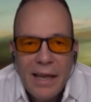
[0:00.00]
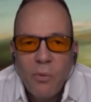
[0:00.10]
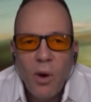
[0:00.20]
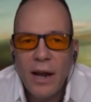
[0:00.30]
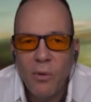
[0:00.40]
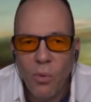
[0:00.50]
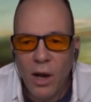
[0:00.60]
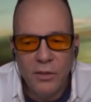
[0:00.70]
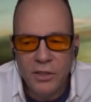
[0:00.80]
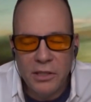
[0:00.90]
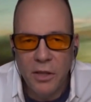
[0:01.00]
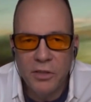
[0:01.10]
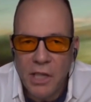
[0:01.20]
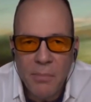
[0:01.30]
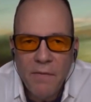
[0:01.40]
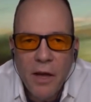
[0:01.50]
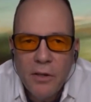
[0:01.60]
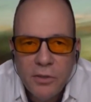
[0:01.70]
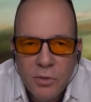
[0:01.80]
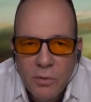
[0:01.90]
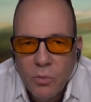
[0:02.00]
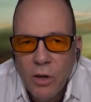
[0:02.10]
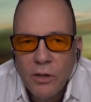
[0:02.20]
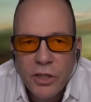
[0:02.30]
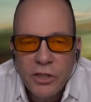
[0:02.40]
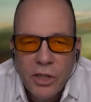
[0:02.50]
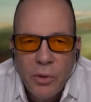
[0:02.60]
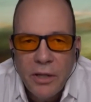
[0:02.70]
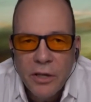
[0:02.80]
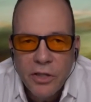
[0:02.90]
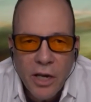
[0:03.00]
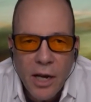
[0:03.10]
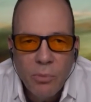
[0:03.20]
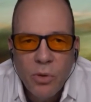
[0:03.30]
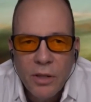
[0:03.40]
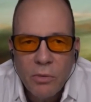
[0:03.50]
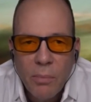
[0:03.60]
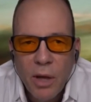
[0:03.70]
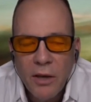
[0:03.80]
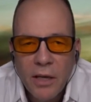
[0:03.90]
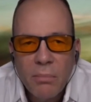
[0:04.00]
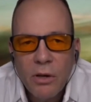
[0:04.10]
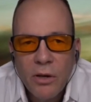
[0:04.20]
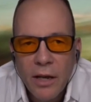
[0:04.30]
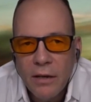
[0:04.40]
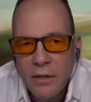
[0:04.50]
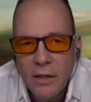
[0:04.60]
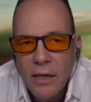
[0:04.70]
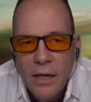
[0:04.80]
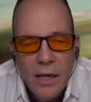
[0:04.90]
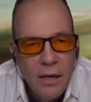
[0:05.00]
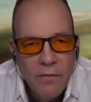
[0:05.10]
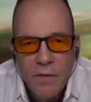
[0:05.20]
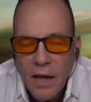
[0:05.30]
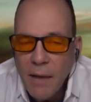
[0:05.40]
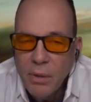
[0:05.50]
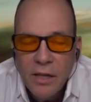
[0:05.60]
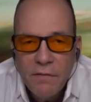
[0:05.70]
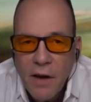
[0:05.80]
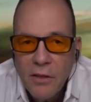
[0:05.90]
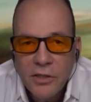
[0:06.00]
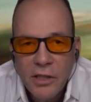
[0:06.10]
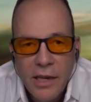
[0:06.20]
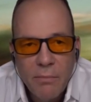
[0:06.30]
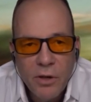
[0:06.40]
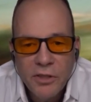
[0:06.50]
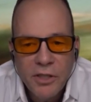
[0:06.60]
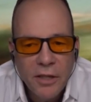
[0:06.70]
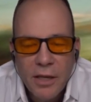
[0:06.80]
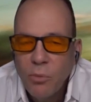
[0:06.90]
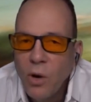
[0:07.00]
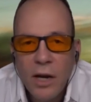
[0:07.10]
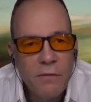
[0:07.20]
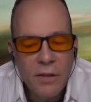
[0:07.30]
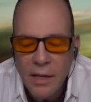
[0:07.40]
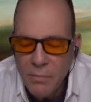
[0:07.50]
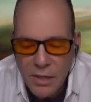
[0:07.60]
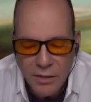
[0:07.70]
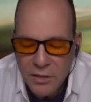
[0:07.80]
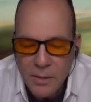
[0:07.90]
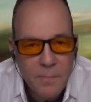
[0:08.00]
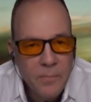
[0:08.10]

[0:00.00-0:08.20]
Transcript: and what, what, some of those were just doing their job when the rebellion broke out. And I believe Father's going to have mercy on them, whatever that means.